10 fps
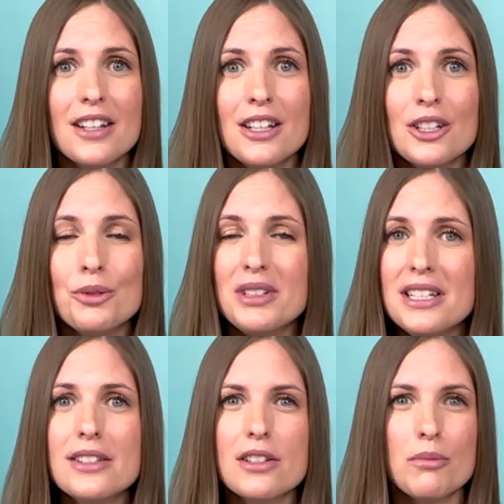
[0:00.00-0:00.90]
who
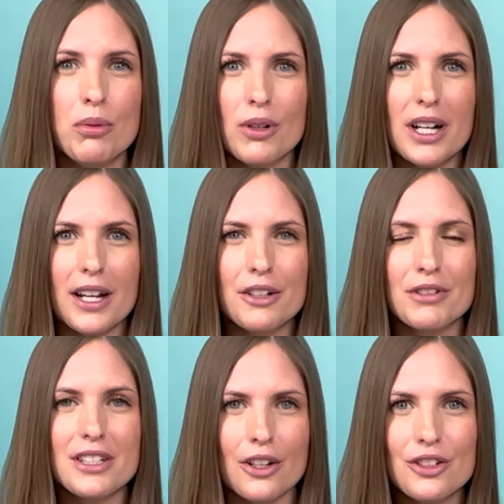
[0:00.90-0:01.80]
needs support in
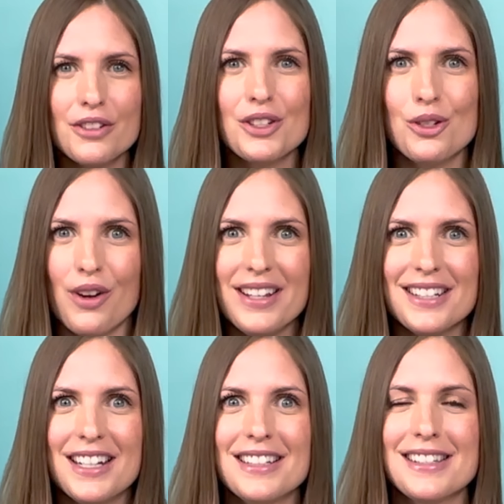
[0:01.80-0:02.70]
reduction of stress
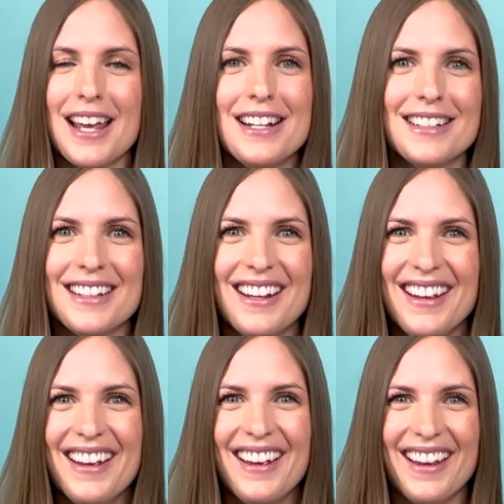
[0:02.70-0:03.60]
and anxiety.
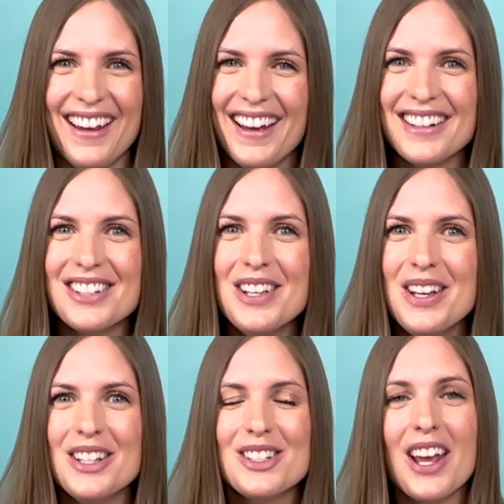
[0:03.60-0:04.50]
And
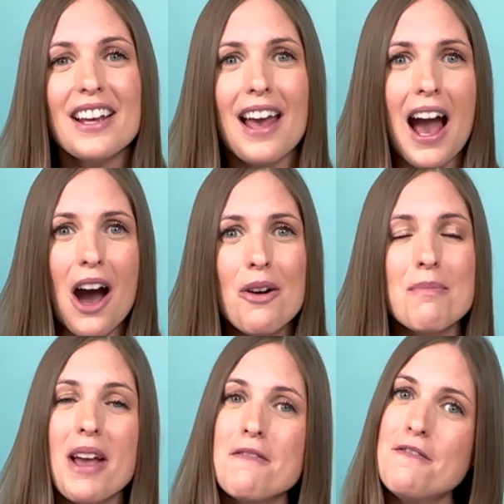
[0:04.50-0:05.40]
check out
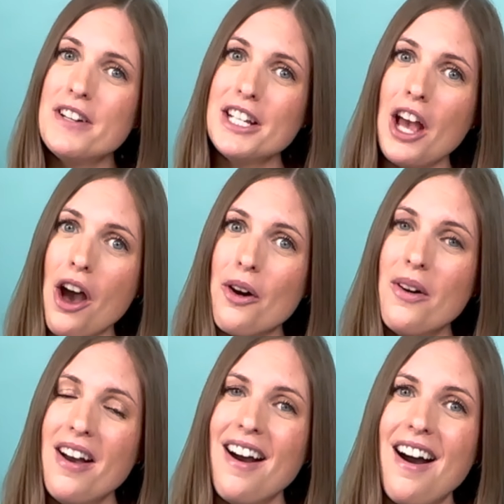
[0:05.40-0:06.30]
my video
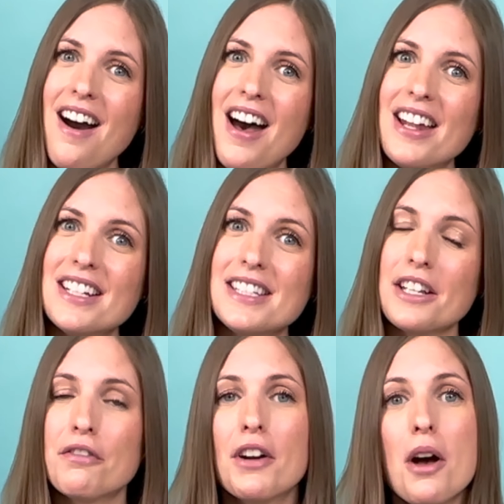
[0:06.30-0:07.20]
on
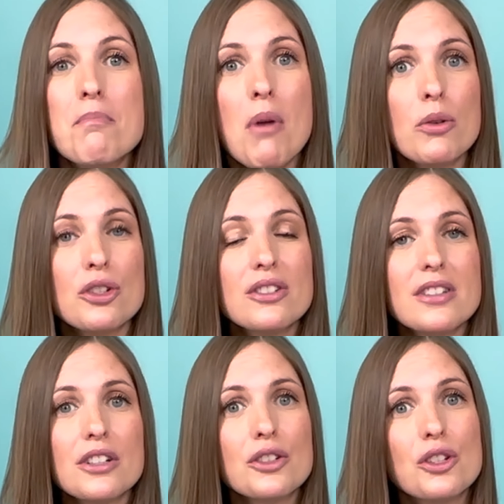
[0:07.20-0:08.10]
different emotions
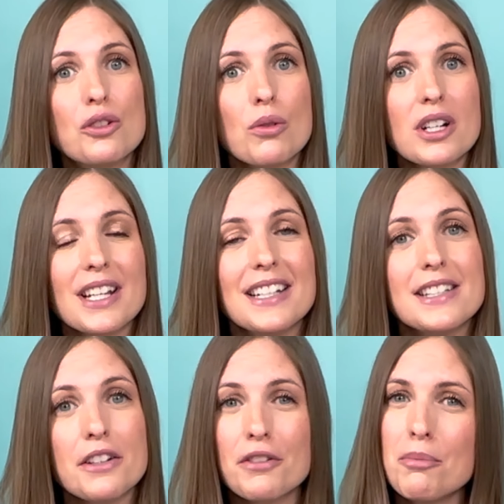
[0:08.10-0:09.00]
that are stored in
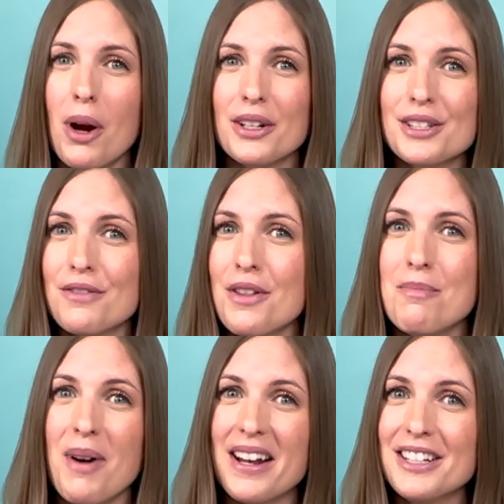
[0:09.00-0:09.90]
different parts of the
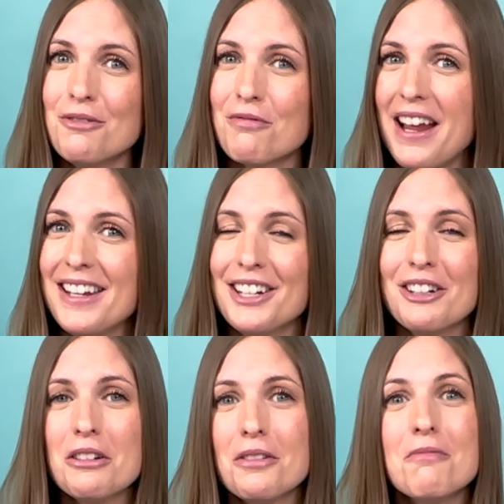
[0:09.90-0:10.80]
body right
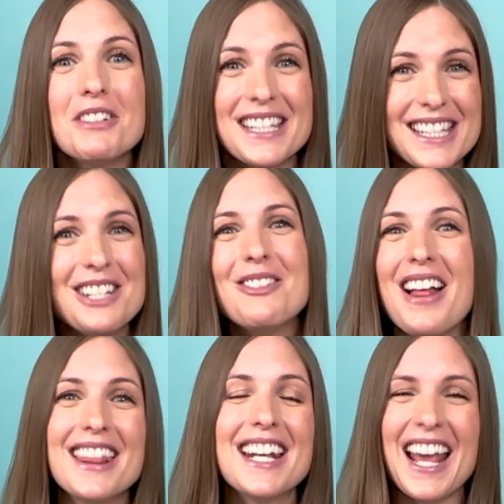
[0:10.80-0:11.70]
here. We'll see you
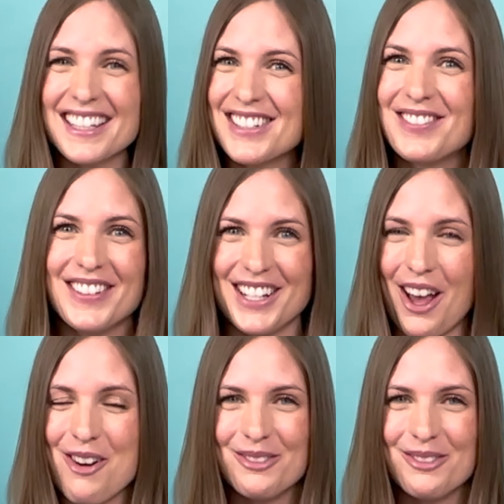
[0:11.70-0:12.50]
on the next video.